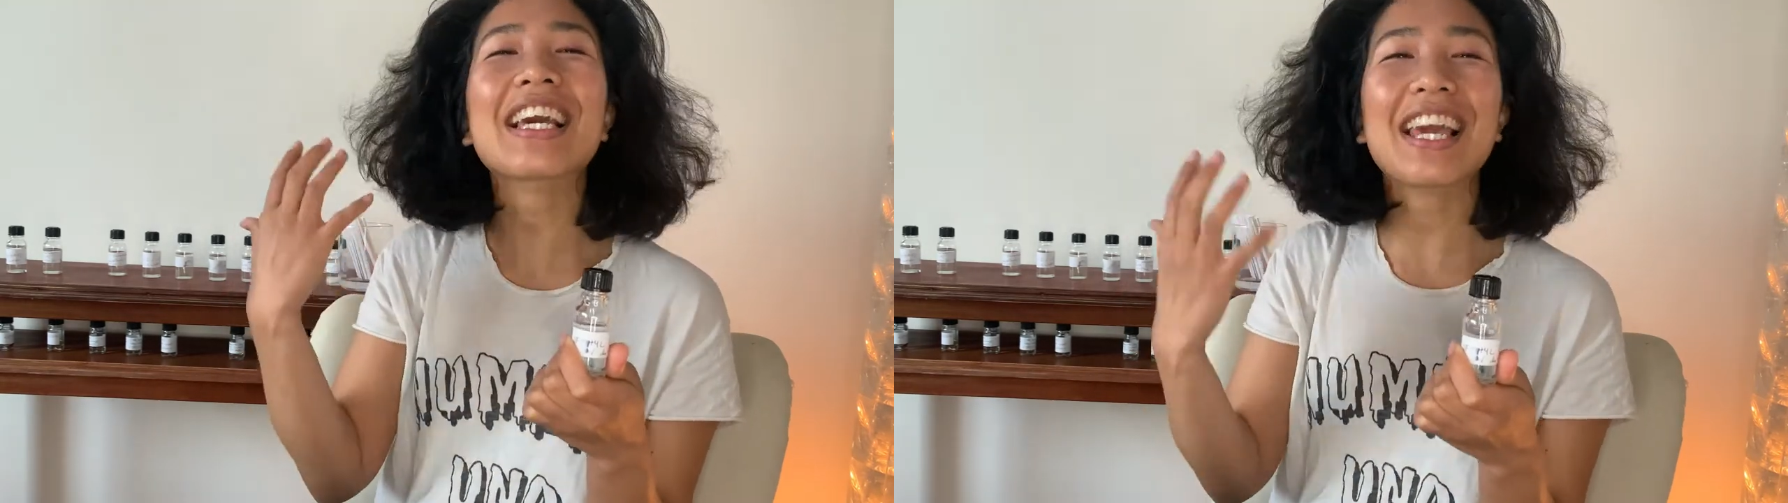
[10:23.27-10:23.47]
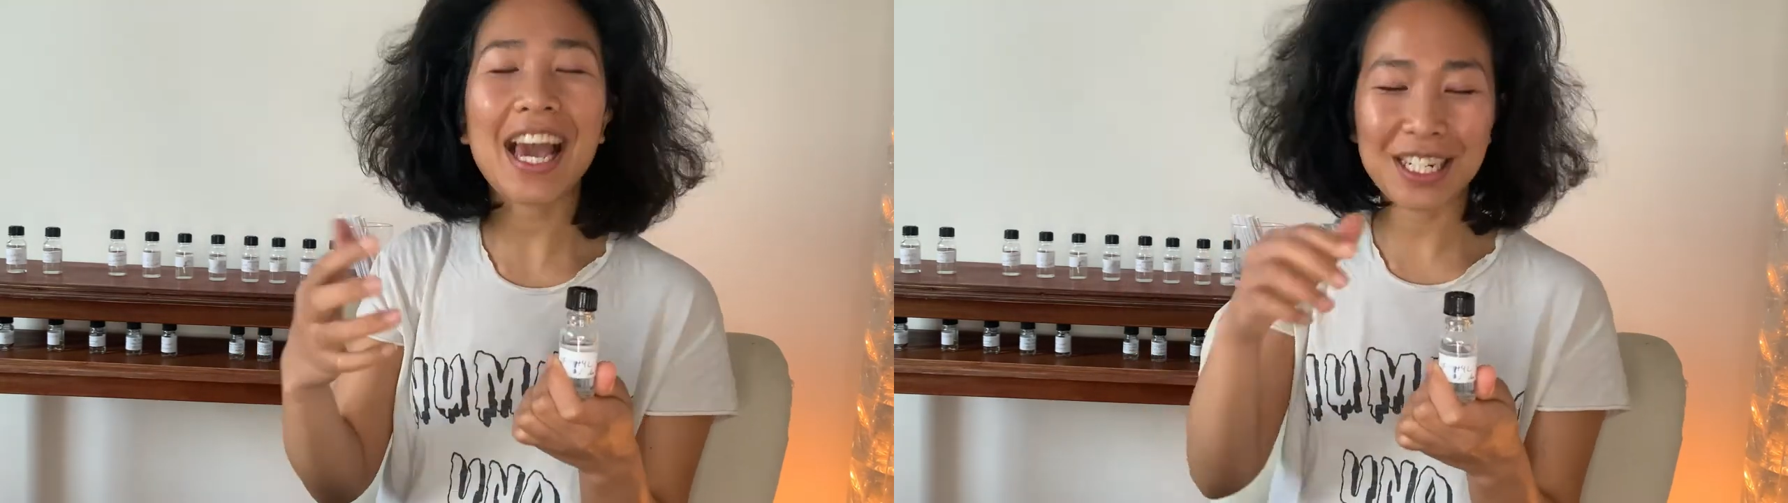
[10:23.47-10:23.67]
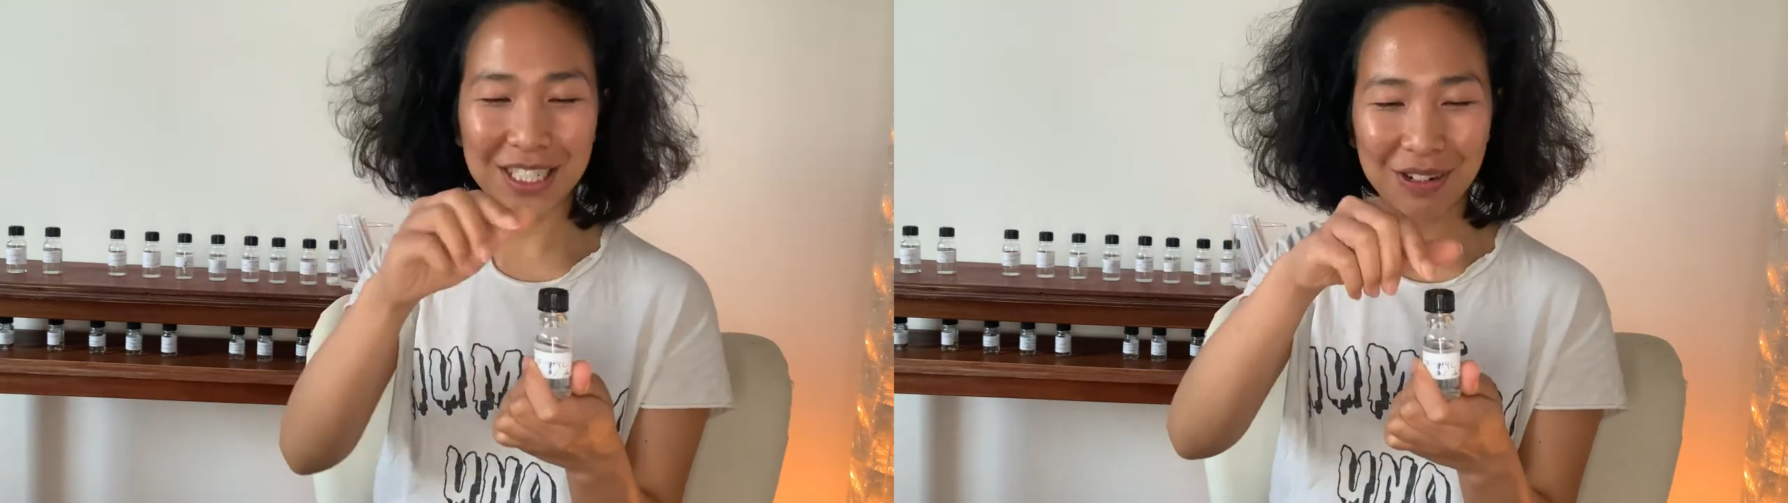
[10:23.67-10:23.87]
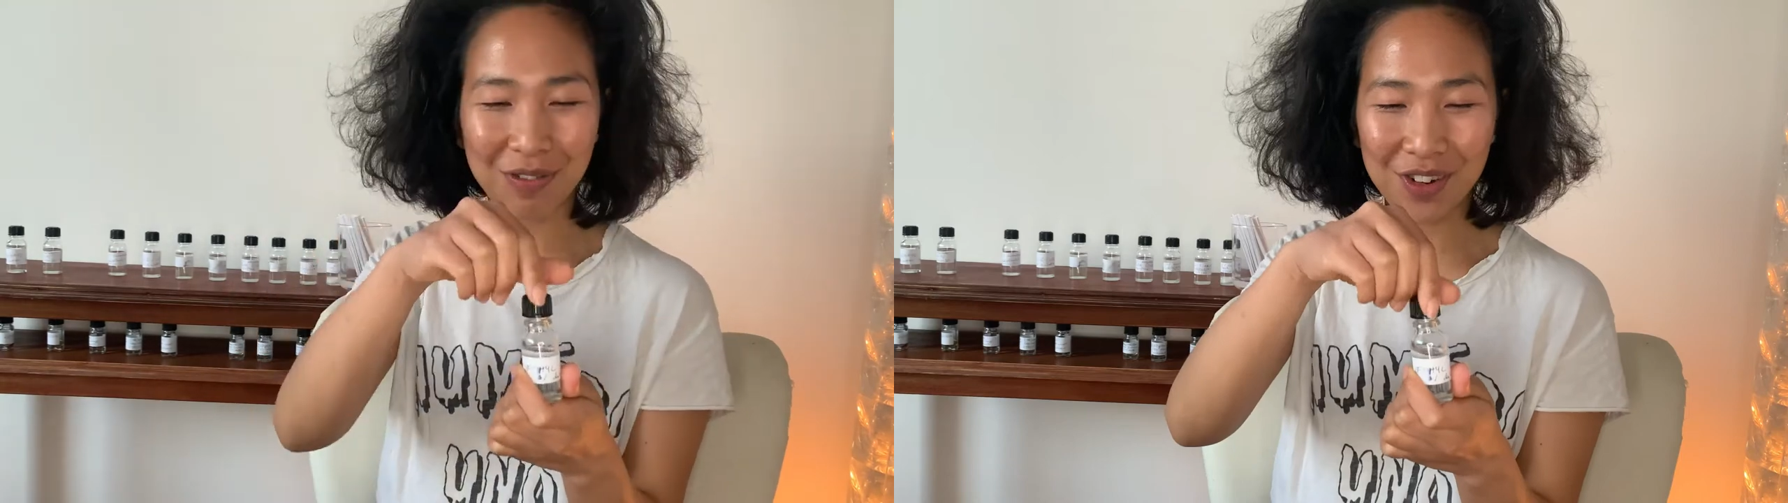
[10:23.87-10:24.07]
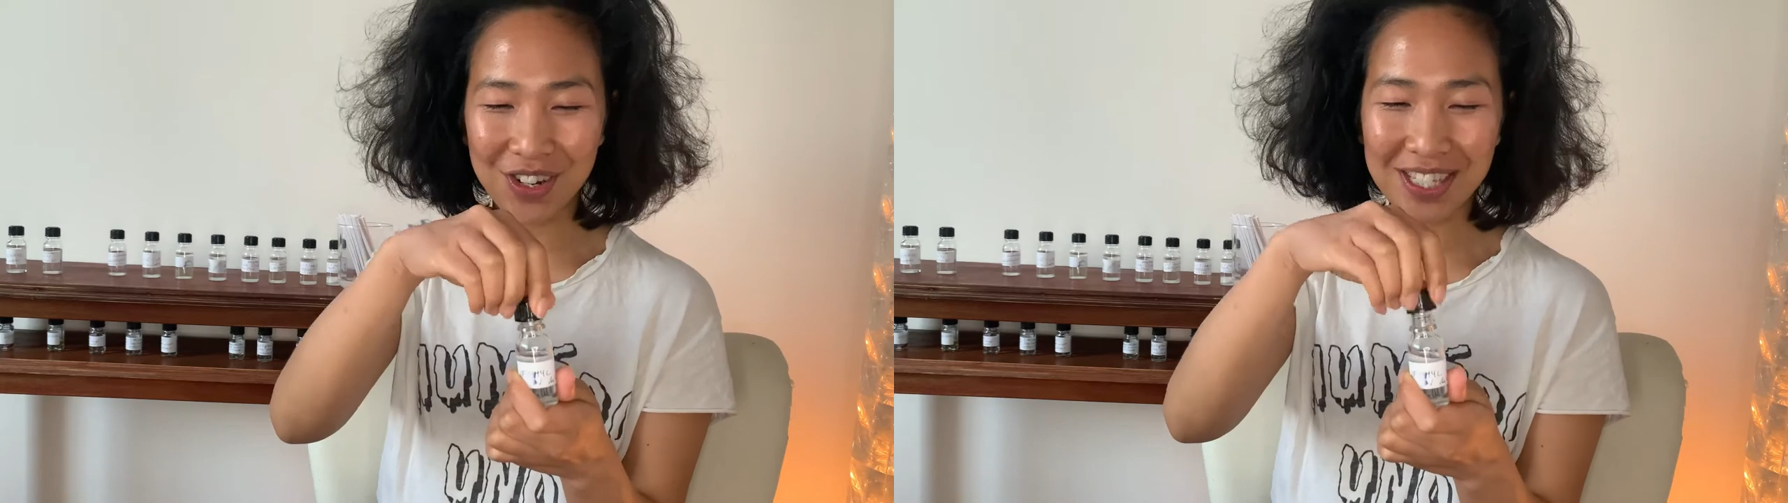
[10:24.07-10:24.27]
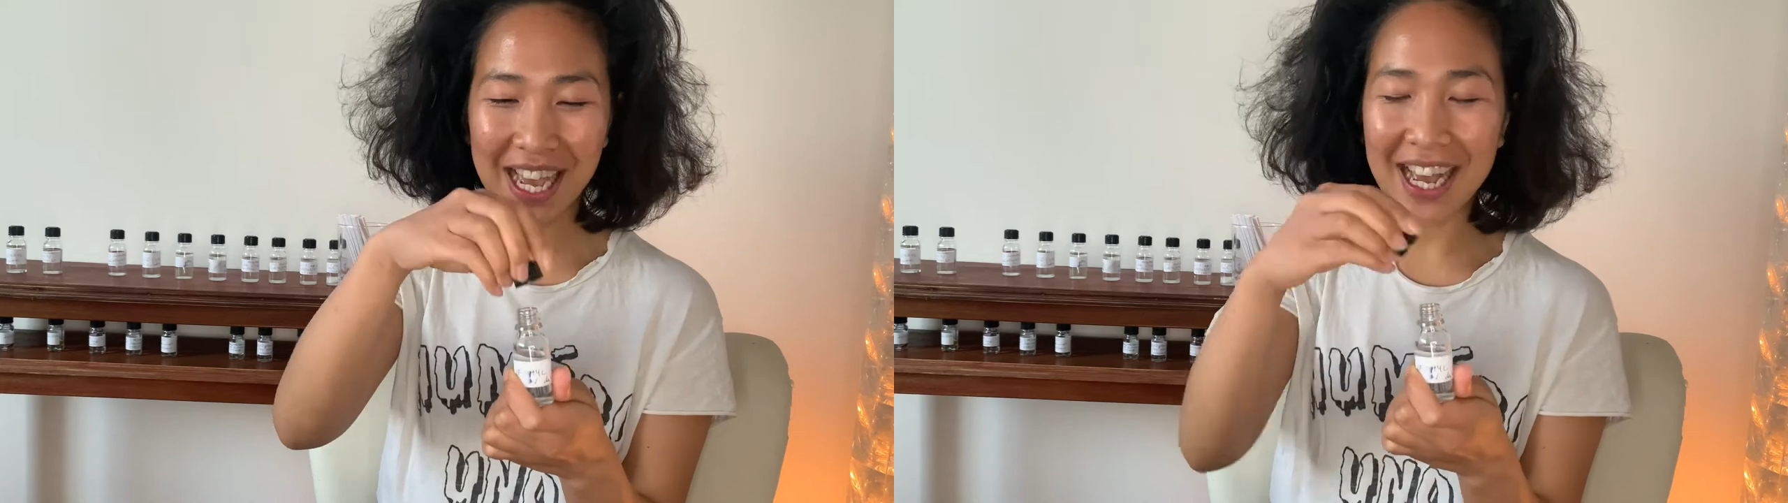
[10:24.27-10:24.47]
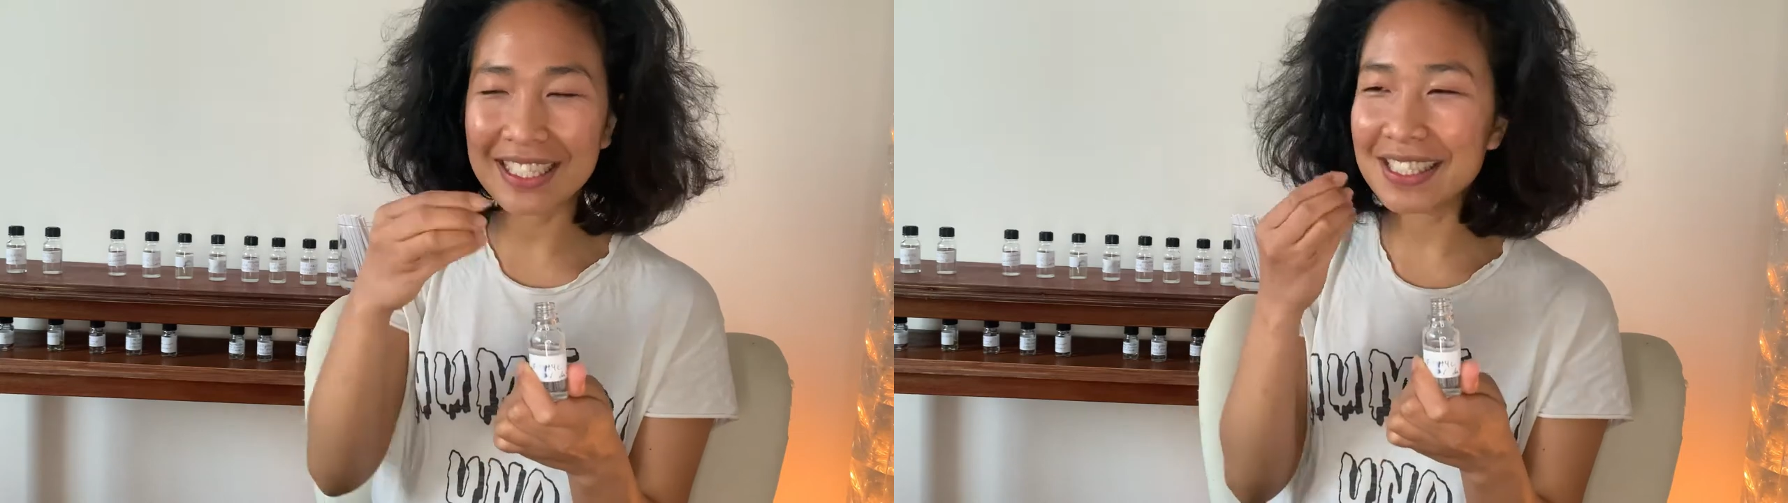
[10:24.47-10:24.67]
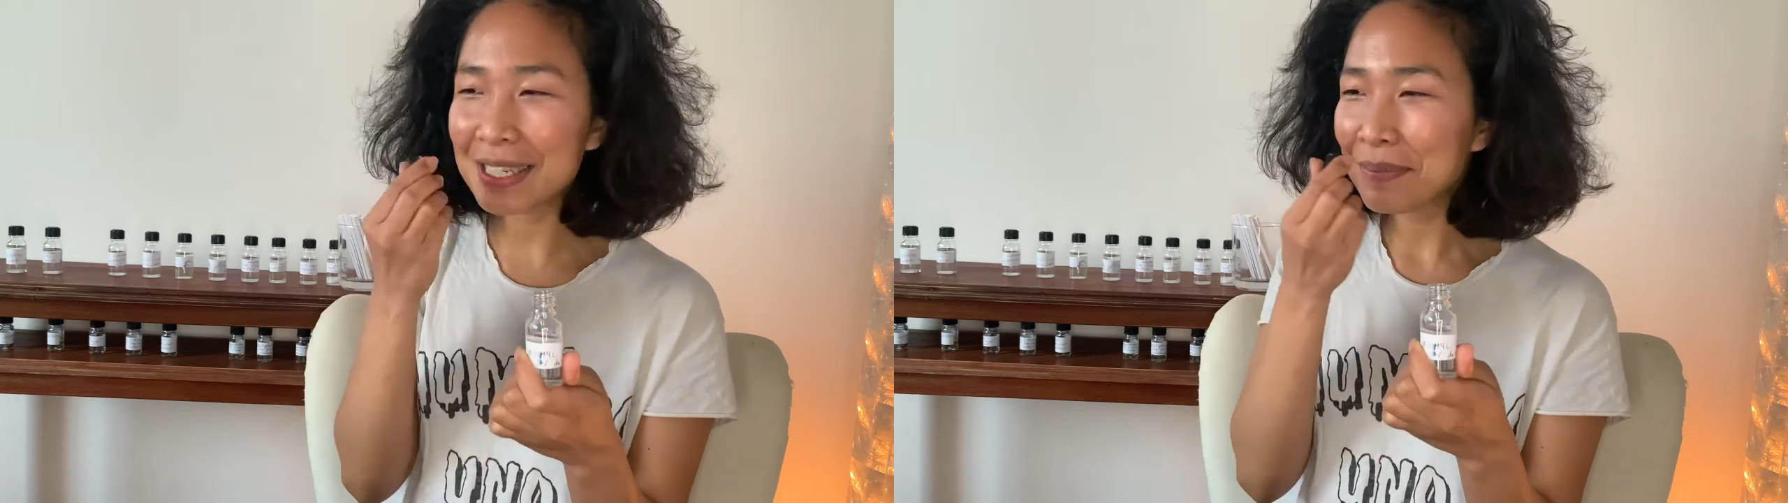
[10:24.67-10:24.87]
candy floss.
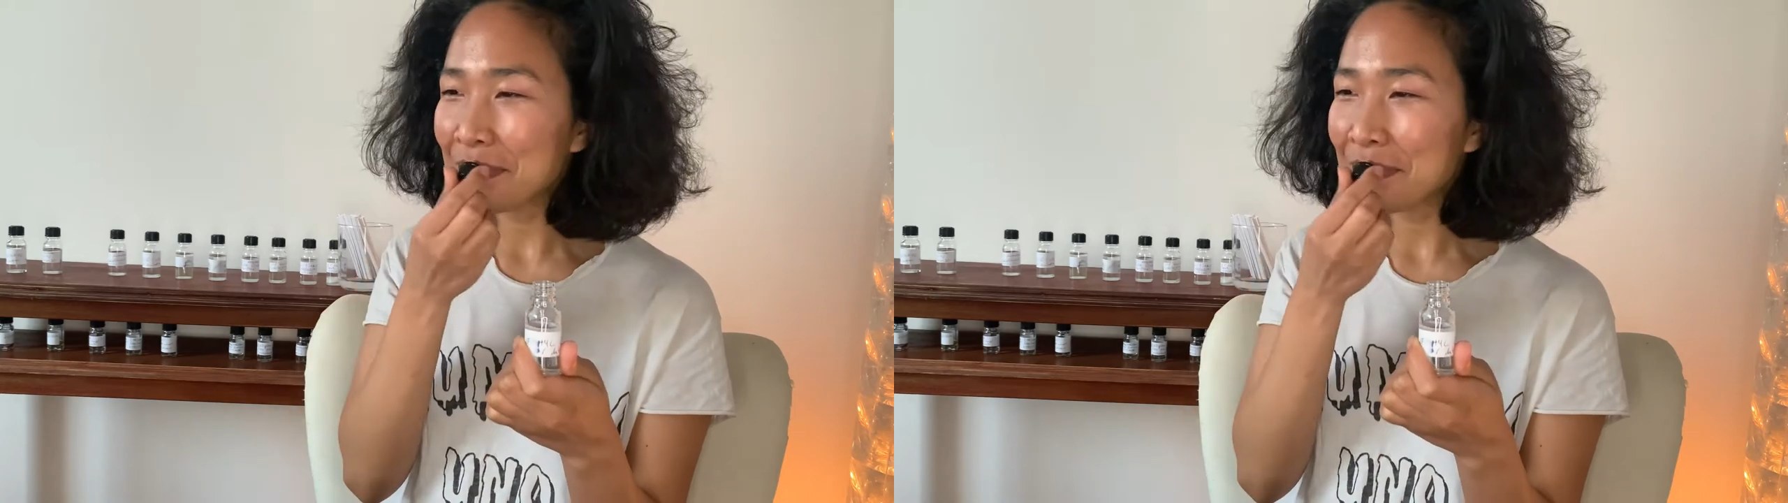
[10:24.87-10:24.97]
And